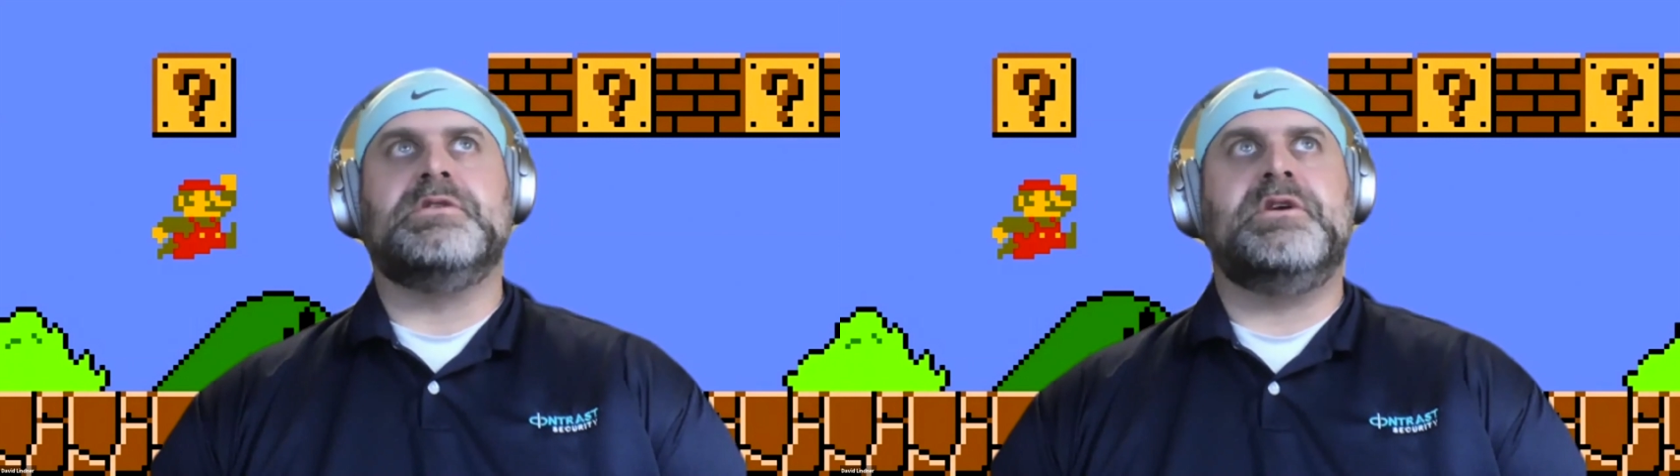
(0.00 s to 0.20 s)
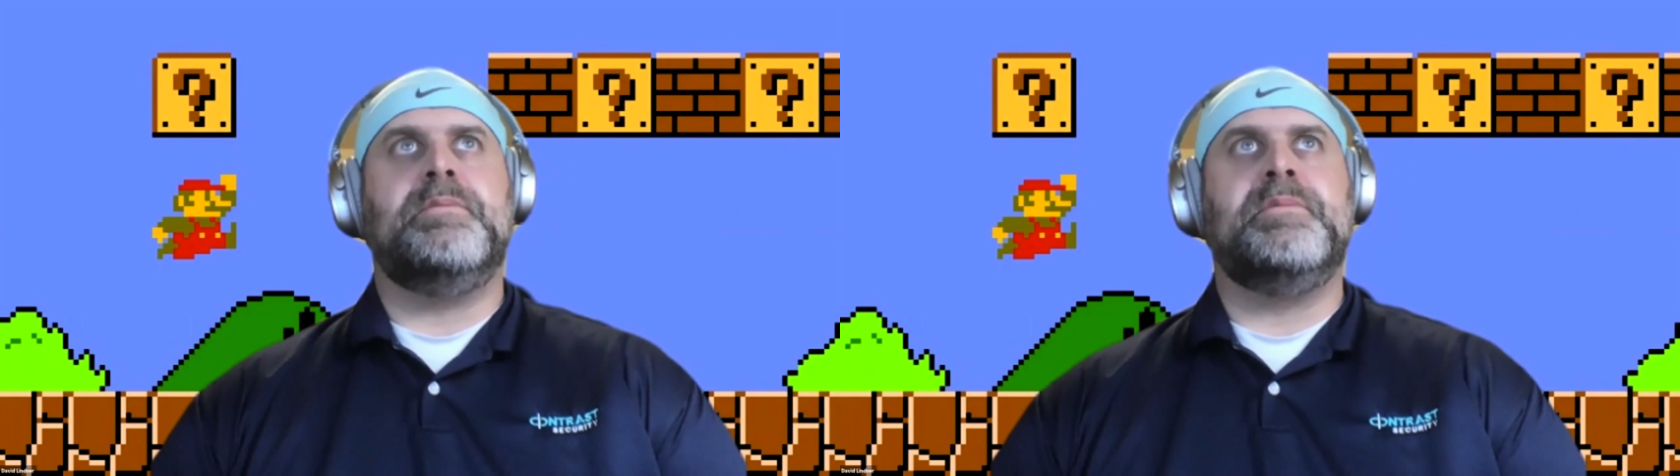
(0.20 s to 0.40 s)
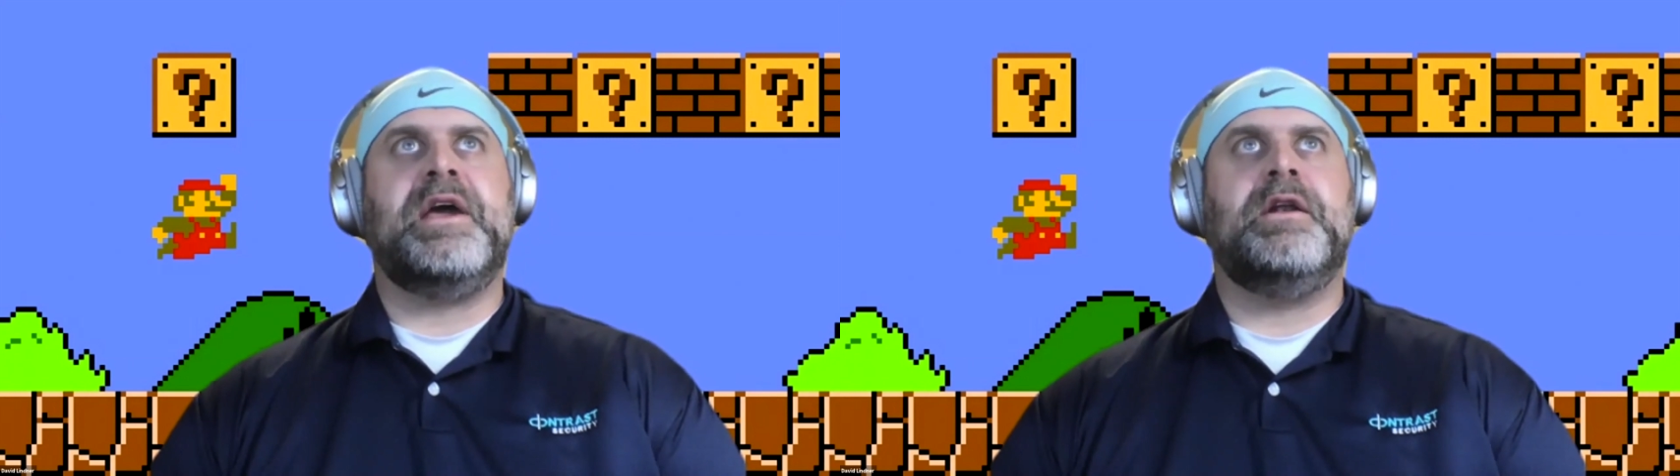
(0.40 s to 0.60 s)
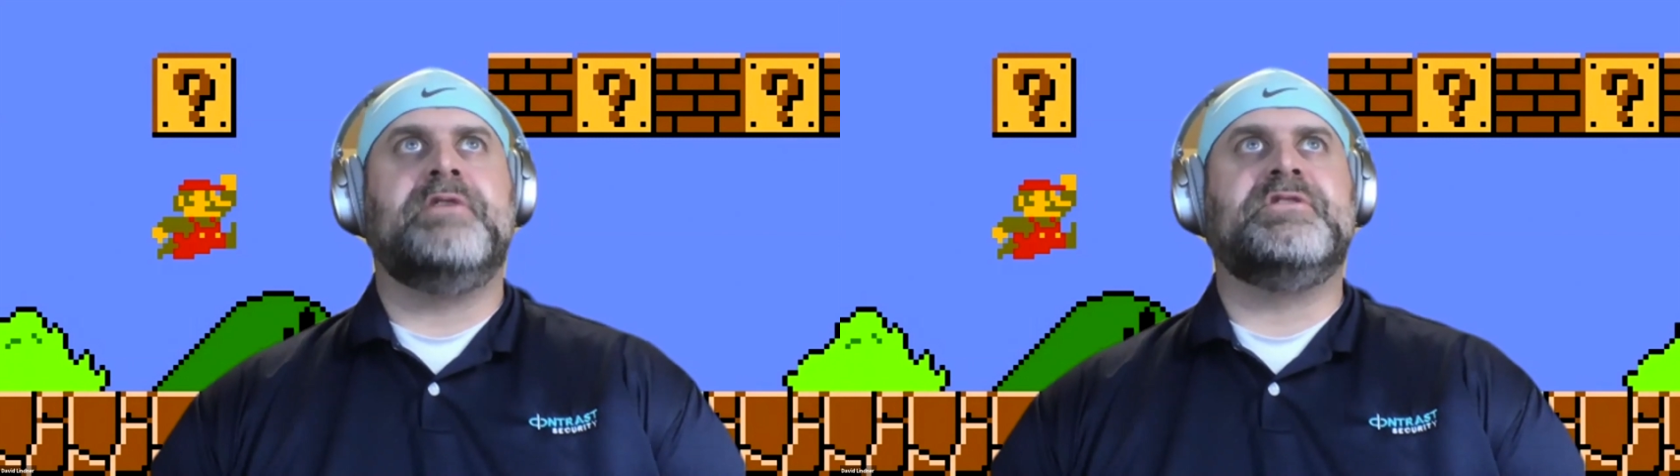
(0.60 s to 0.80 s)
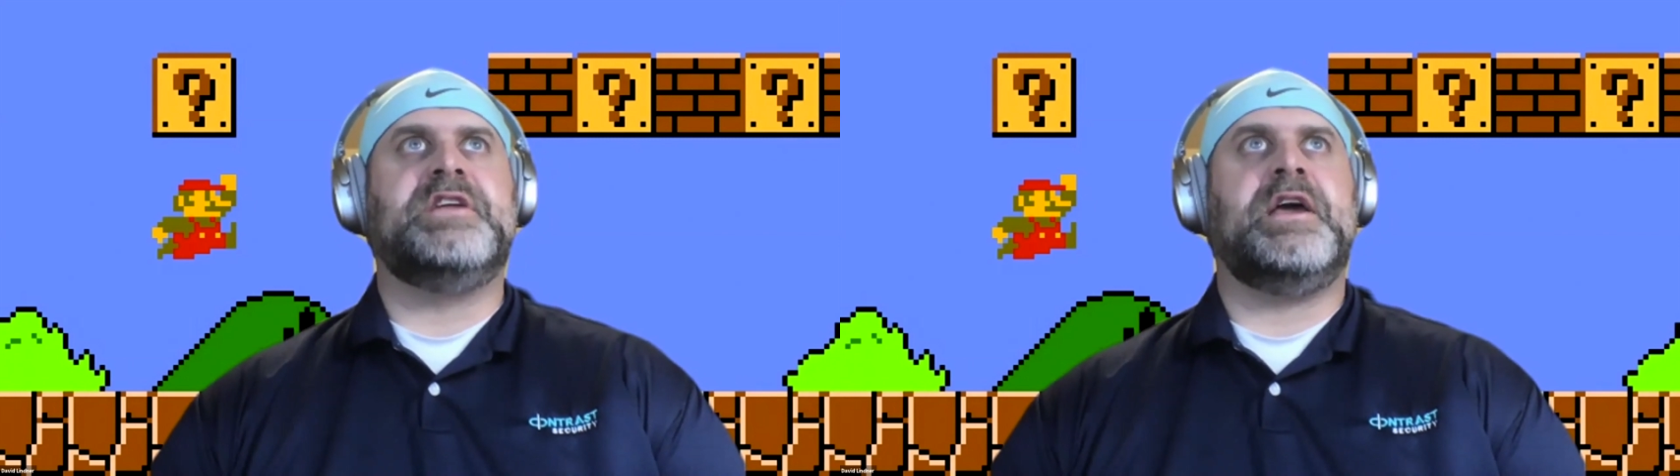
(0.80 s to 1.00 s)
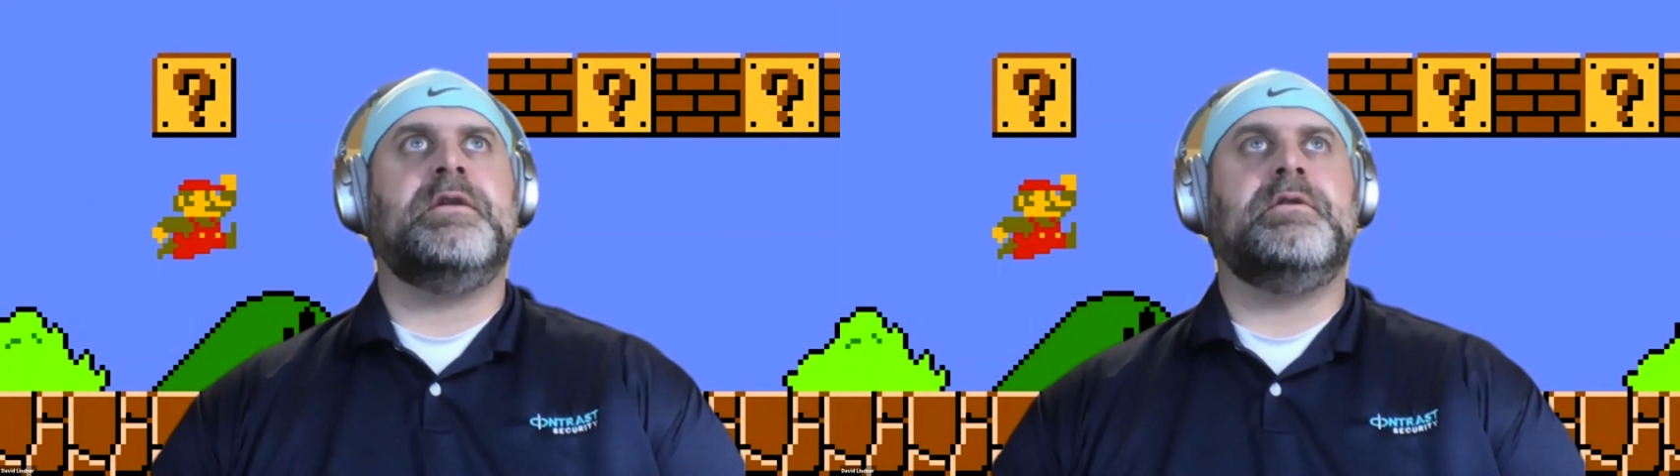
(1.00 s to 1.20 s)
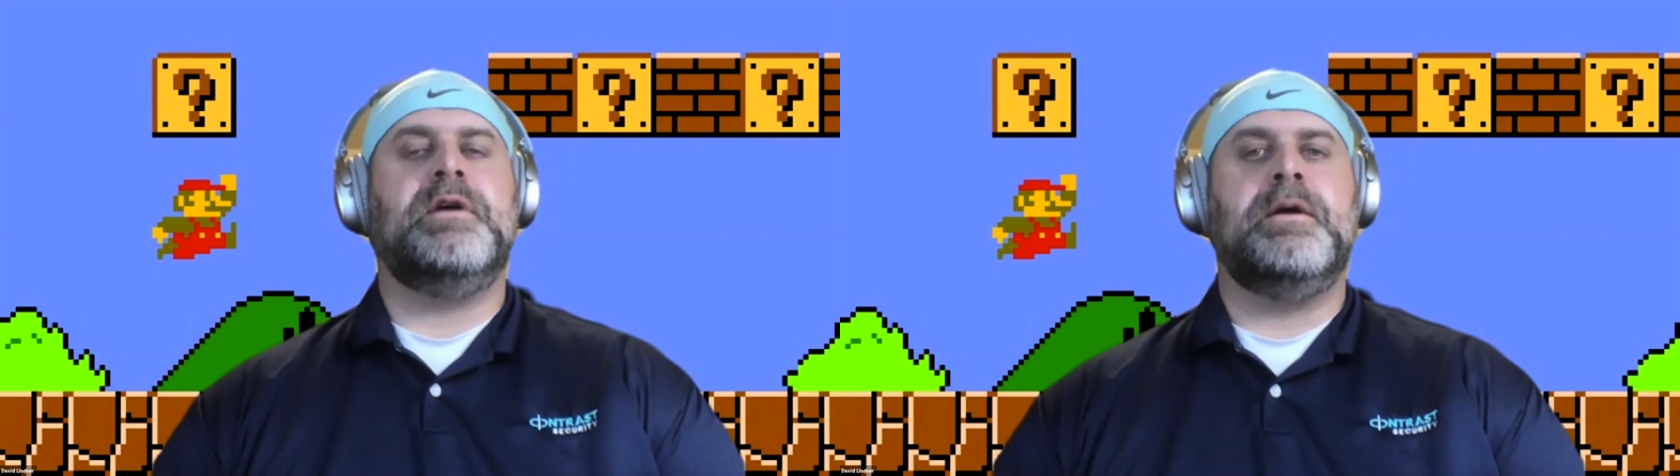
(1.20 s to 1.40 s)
So I'm going to hand it off to Dan